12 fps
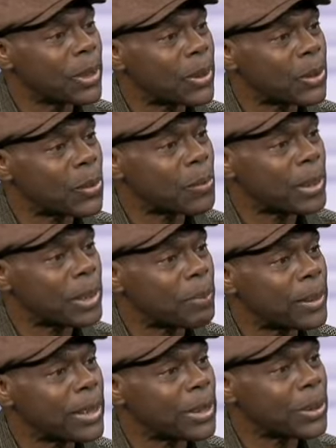
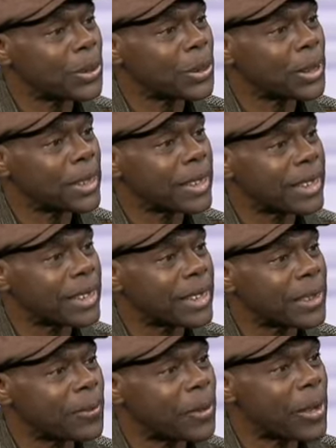economic, political
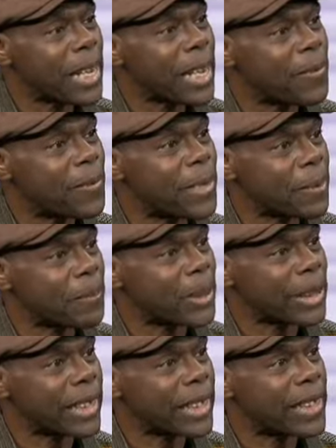justice for
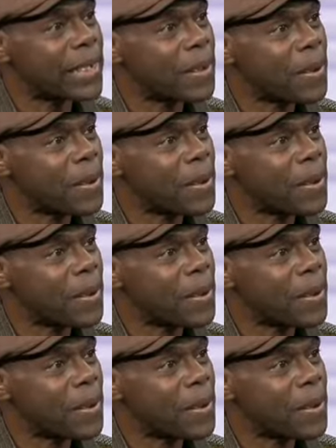everybody.